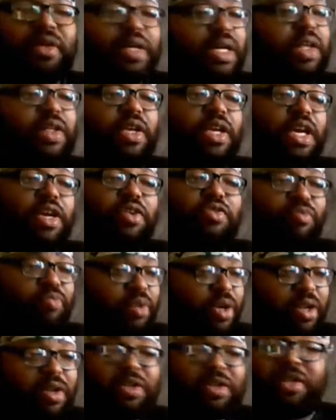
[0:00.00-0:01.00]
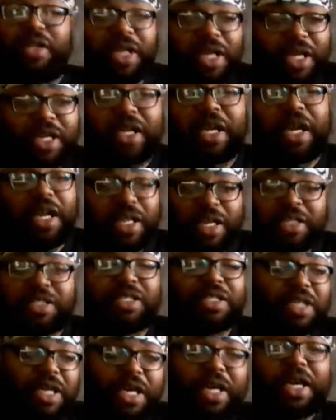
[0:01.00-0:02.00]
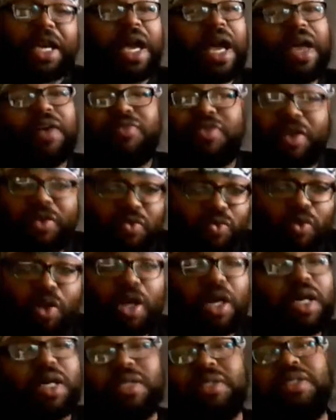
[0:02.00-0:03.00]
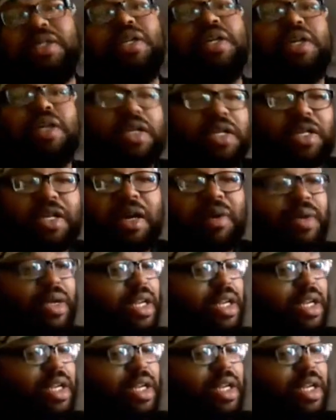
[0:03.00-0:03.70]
I think Adrian Peterson, they, that, this is a guy that was down.